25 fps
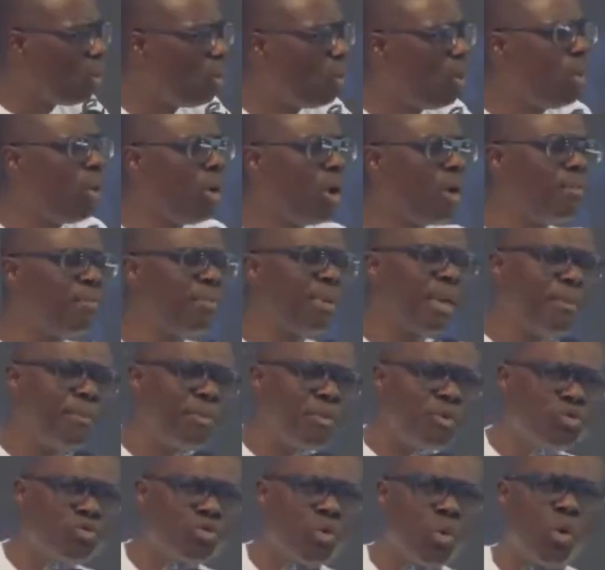We want
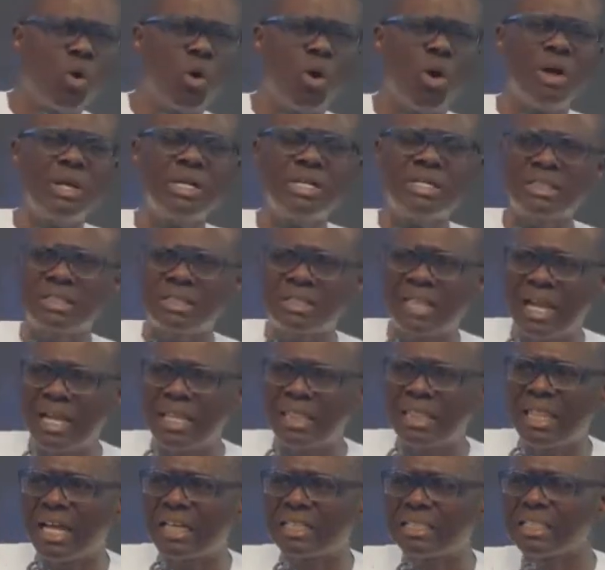people to
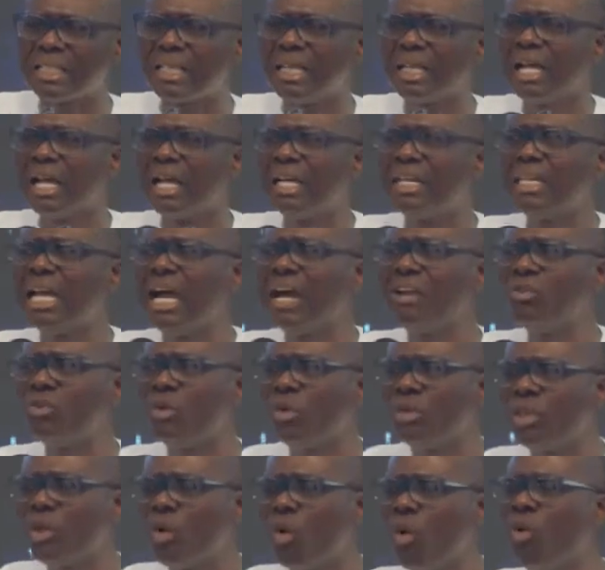understand that they are
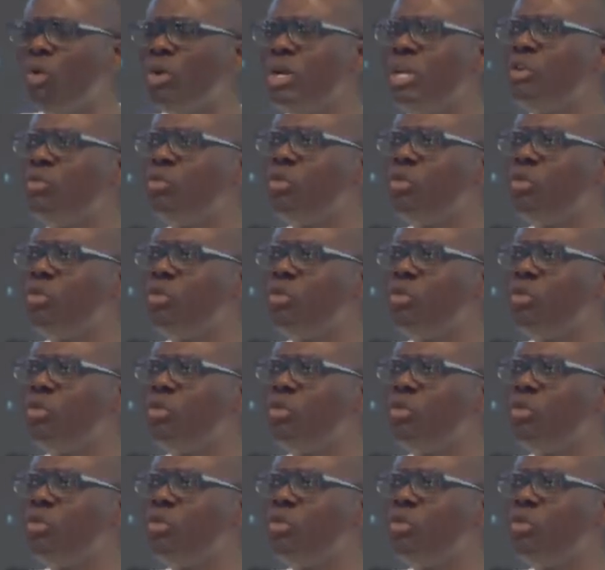not the only